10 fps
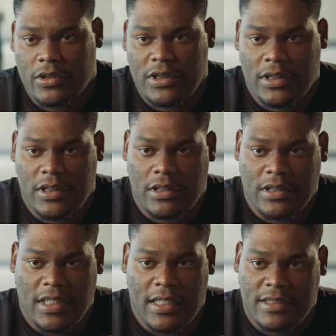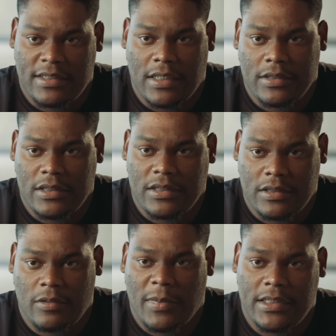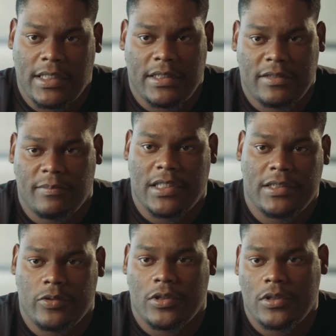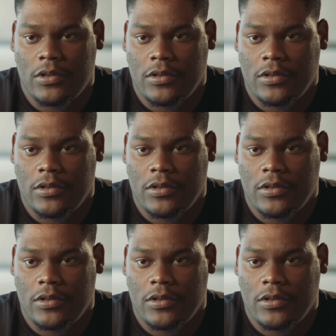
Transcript: He uh, got us out there, so my dad is my hero.